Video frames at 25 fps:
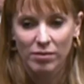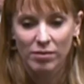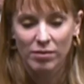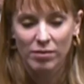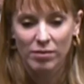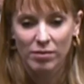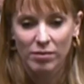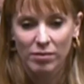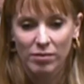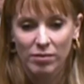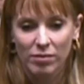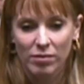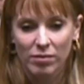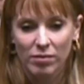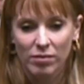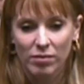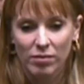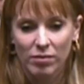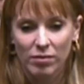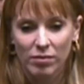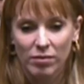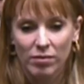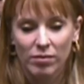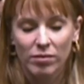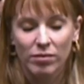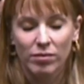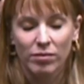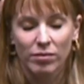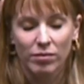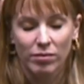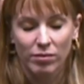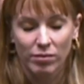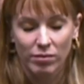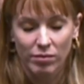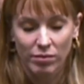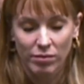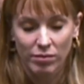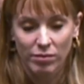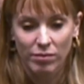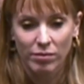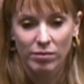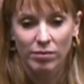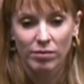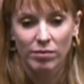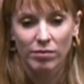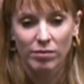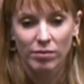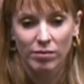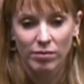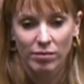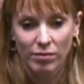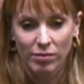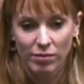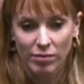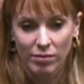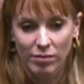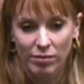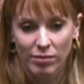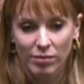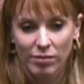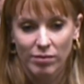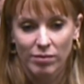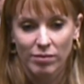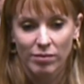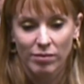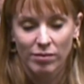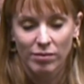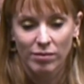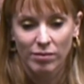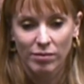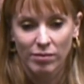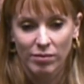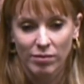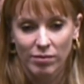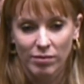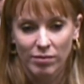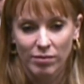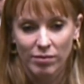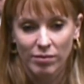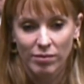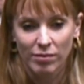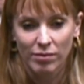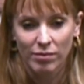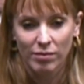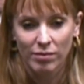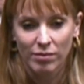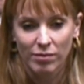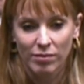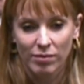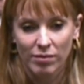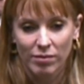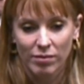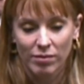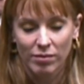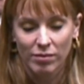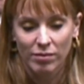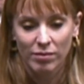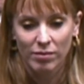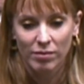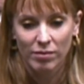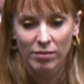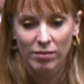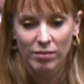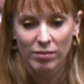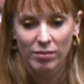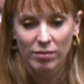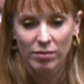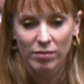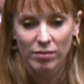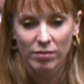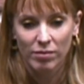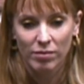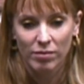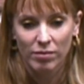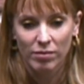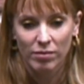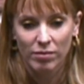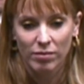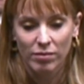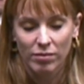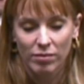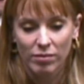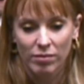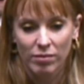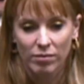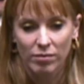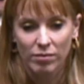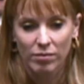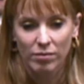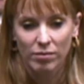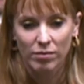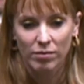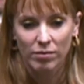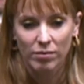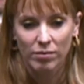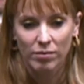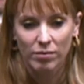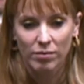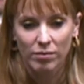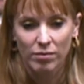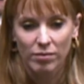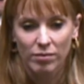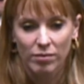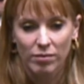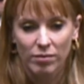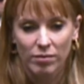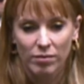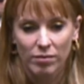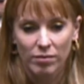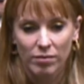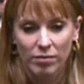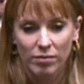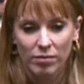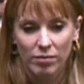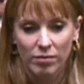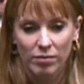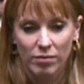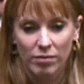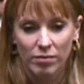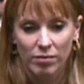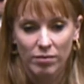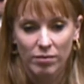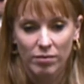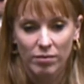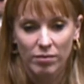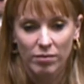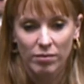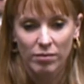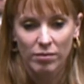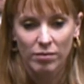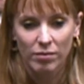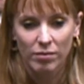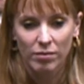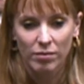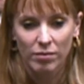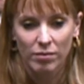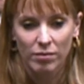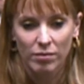[no speech]